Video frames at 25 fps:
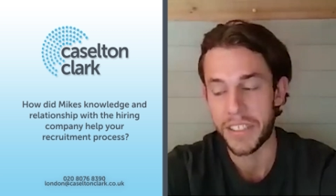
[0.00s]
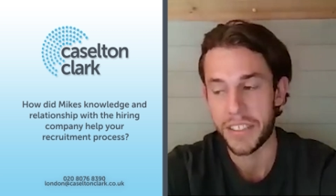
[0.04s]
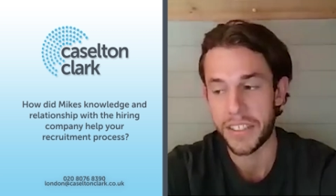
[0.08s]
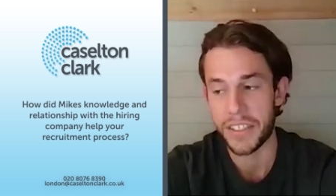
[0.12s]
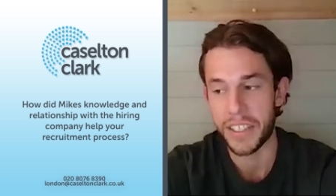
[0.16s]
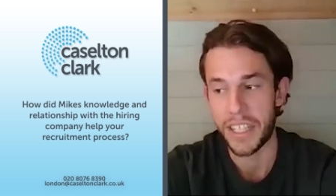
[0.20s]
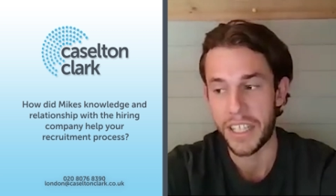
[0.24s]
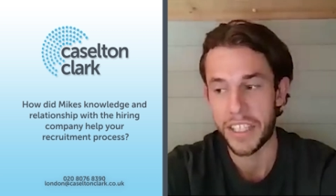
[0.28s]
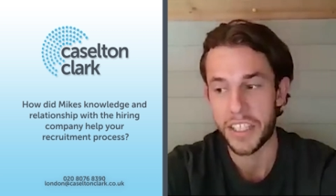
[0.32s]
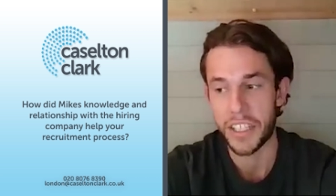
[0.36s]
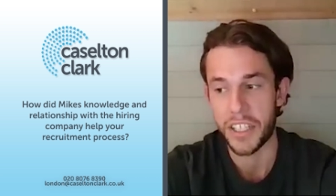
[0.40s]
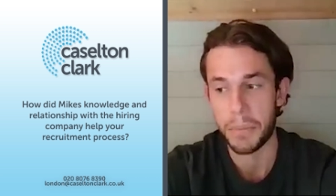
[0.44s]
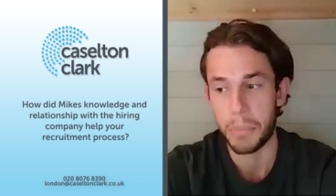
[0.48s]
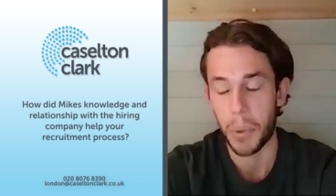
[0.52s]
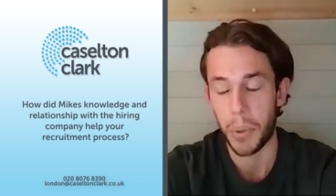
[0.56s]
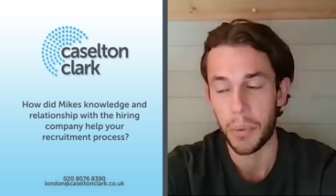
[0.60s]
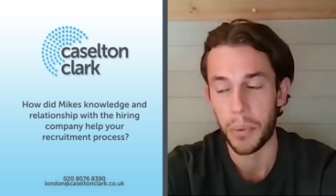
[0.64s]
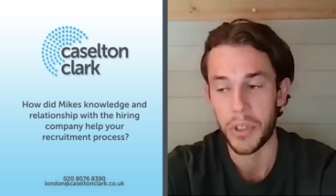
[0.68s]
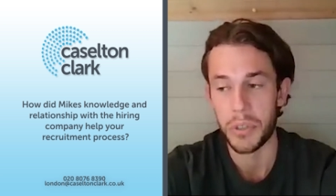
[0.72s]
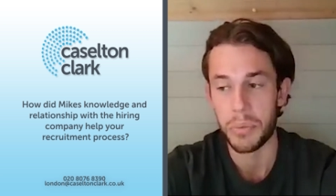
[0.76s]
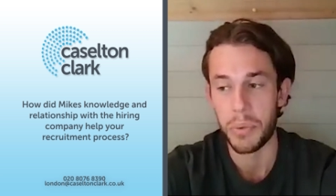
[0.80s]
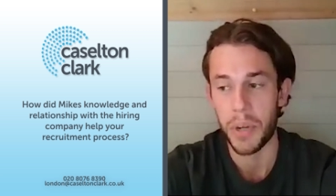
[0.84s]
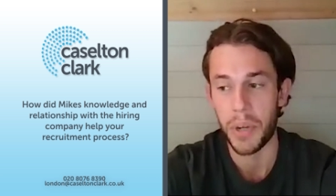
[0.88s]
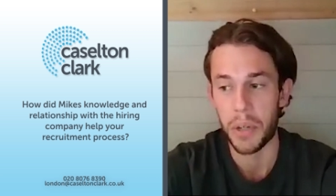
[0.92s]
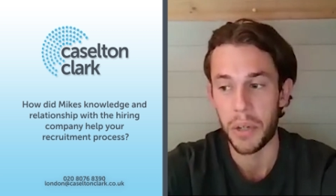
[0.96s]
His support
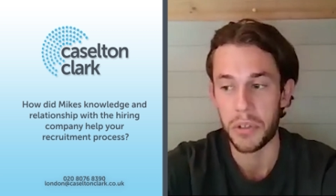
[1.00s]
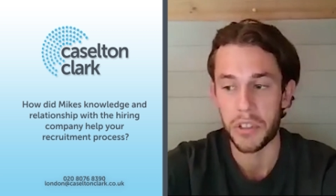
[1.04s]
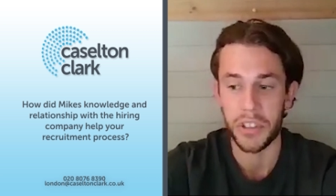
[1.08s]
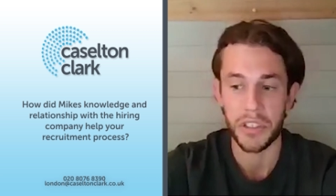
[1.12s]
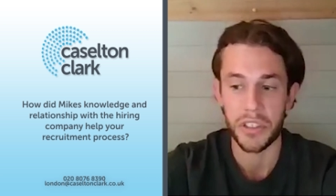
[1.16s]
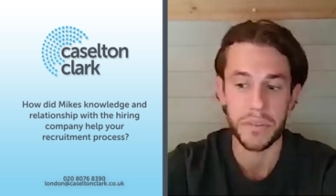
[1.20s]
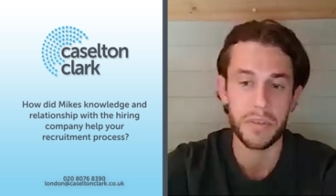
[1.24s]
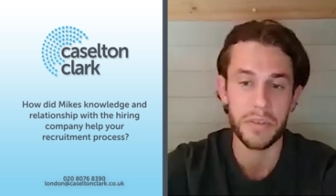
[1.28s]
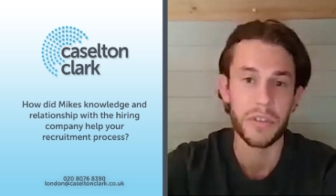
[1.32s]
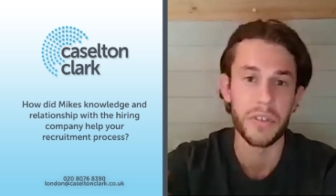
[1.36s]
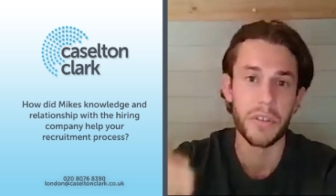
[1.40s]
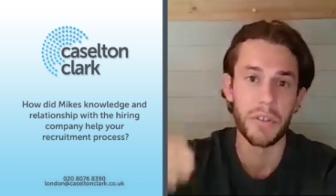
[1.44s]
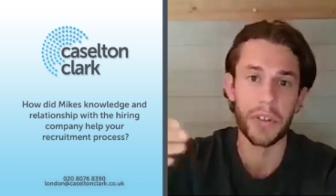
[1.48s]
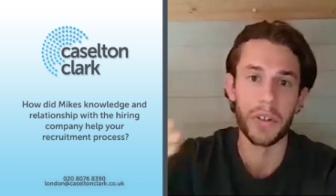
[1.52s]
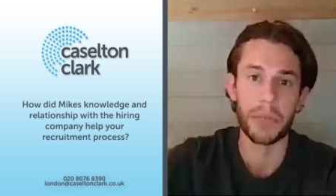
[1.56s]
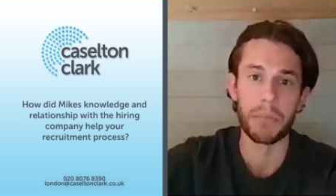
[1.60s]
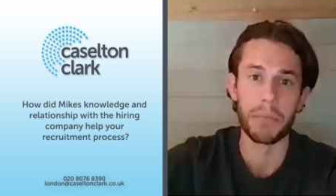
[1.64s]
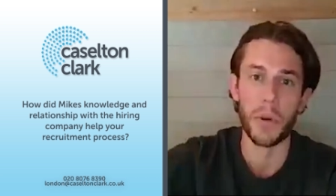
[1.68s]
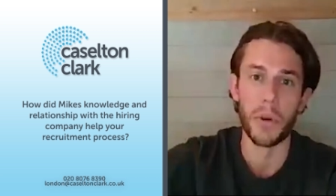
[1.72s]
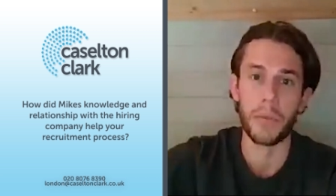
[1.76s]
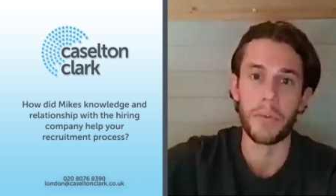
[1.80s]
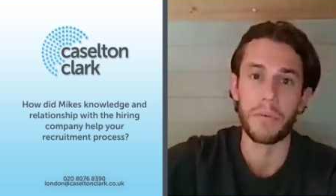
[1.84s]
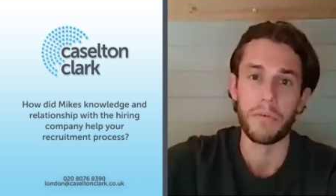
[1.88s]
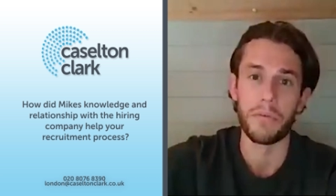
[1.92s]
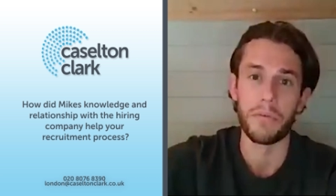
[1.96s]
as well, just
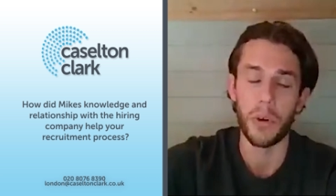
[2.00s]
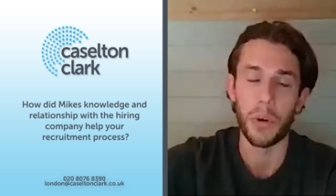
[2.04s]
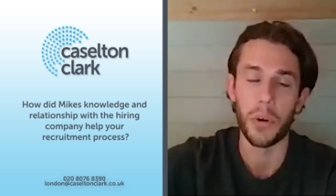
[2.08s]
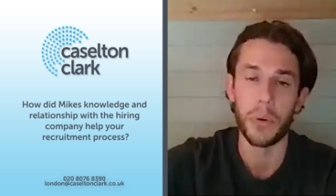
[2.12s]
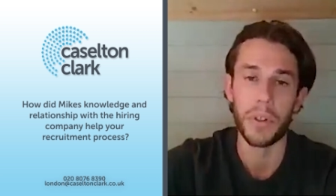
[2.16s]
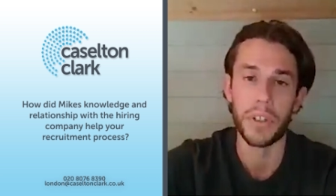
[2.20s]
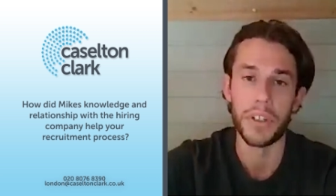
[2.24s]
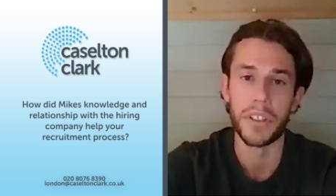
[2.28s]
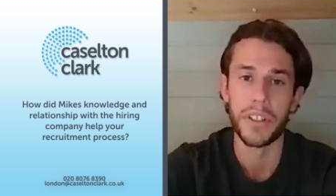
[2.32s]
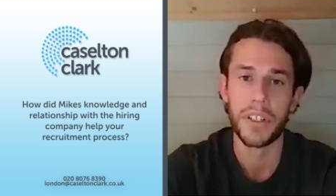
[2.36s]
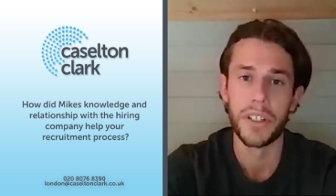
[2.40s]
moving forward,